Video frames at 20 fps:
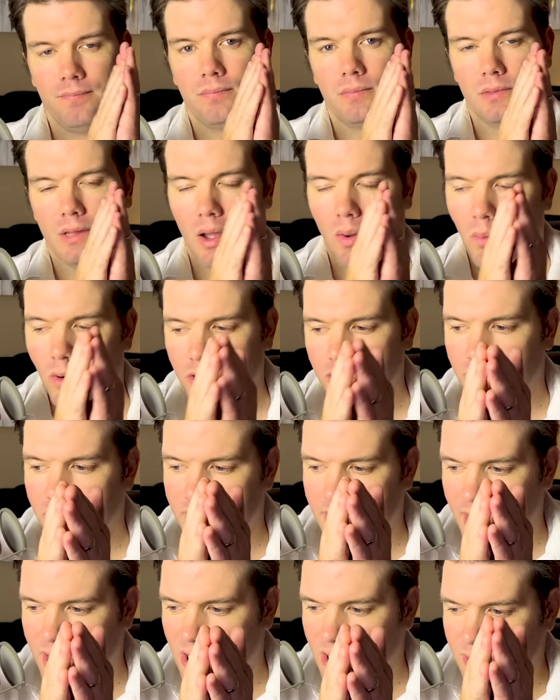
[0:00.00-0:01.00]
Now, I want you to
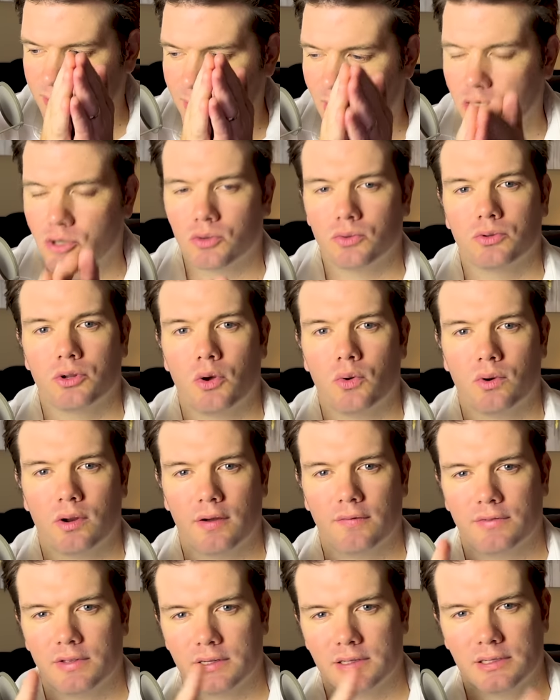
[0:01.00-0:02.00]
take special note
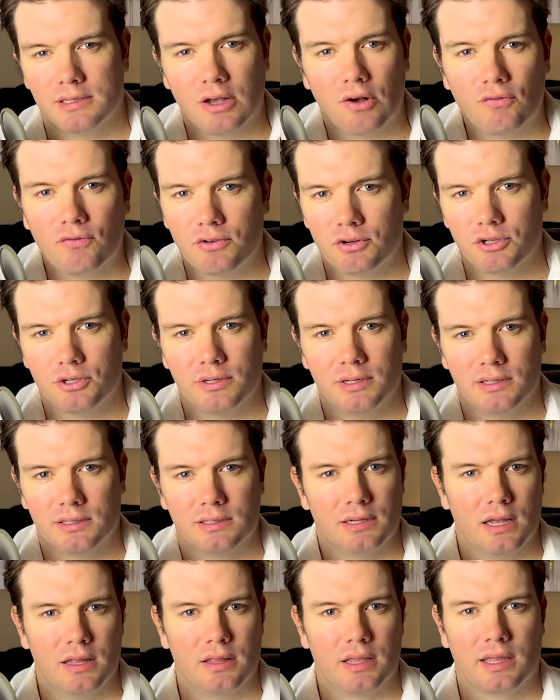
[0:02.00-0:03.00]
of the
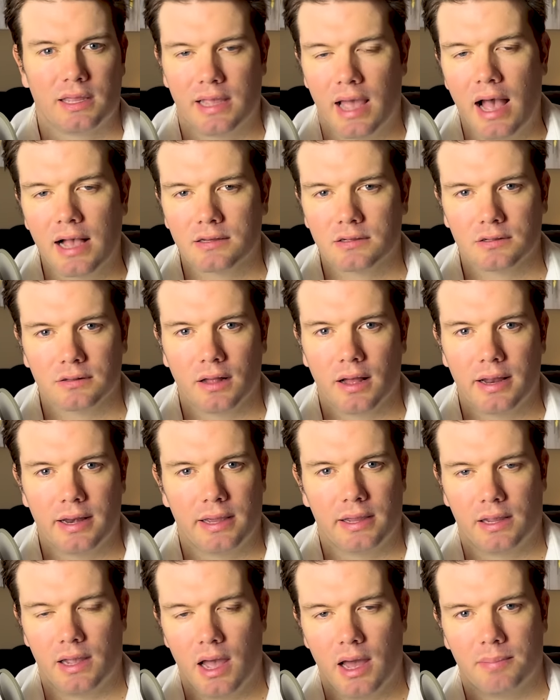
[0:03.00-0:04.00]
selfishness and the
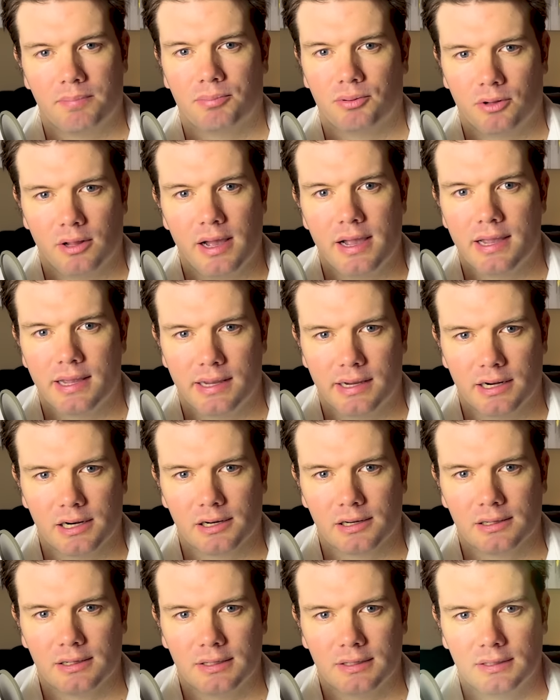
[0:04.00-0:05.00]
gaslighting at play here.